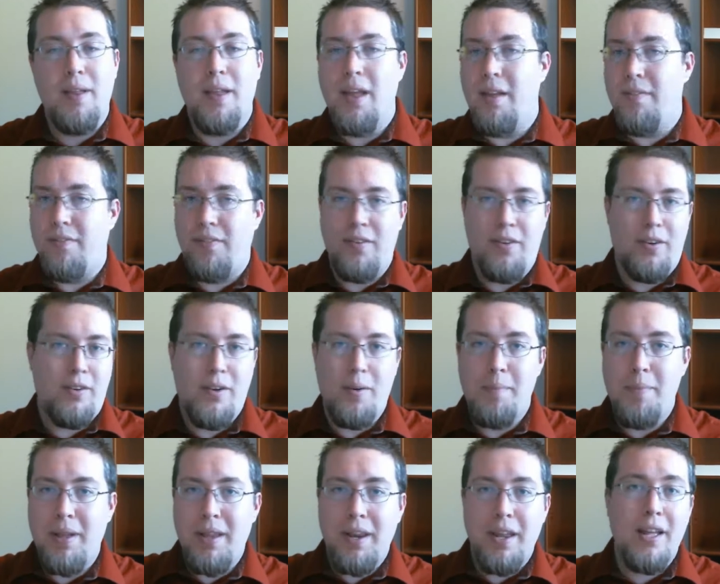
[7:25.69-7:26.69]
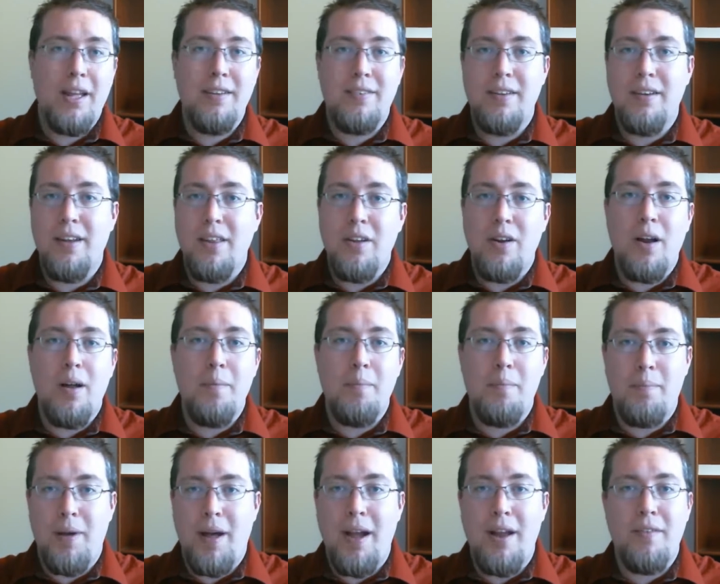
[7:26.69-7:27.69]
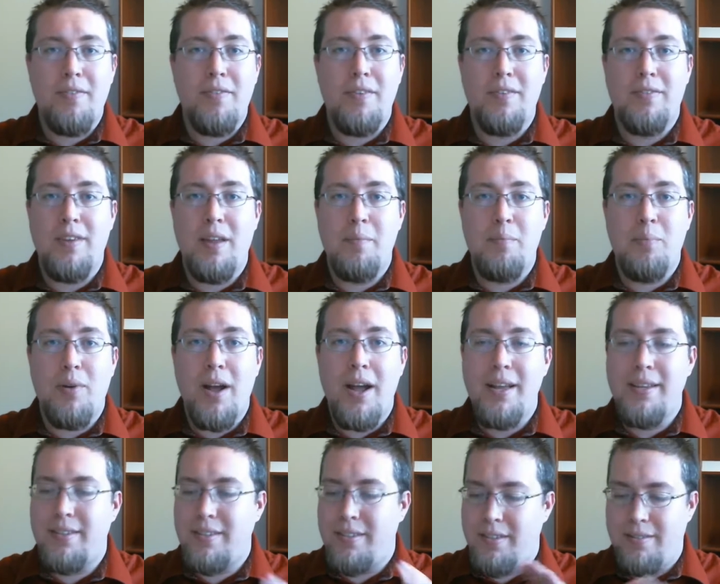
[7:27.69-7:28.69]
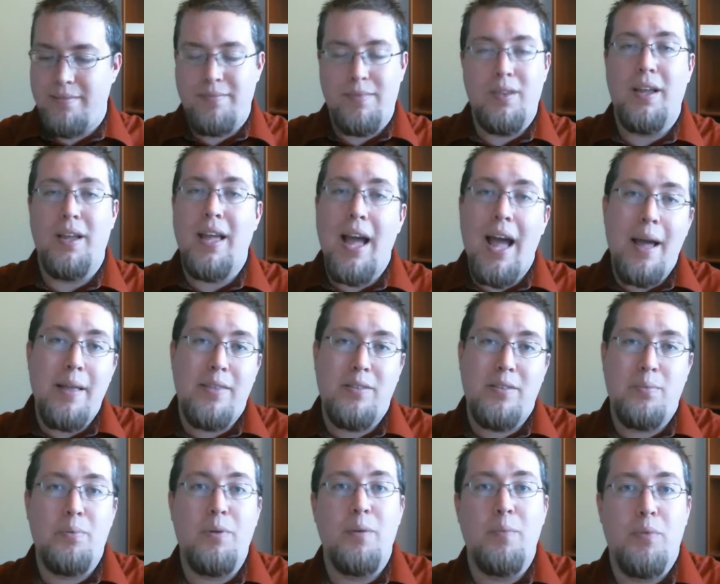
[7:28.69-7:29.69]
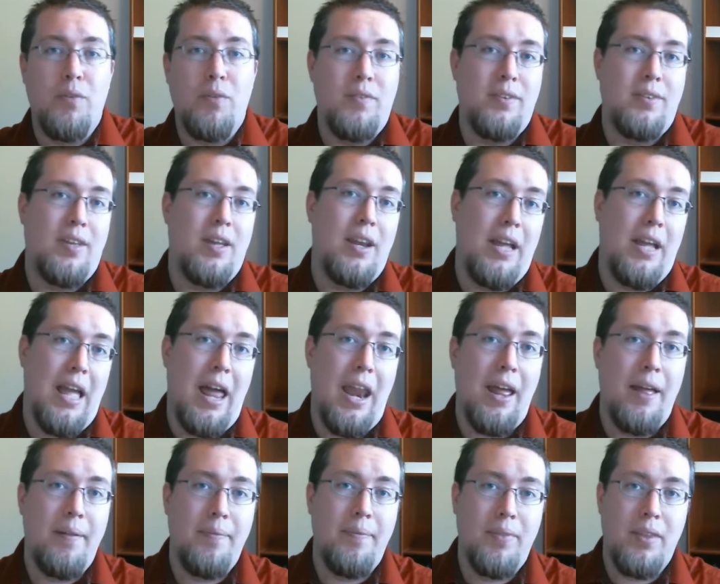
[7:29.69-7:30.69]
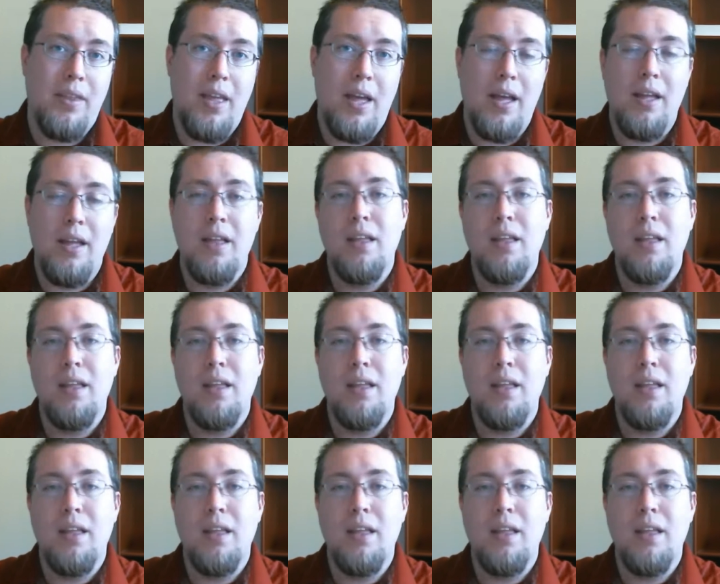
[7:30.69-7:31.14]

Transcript: If you're competing against another buyer for the same price, the guy that's pre-approved is going to get it. Okay,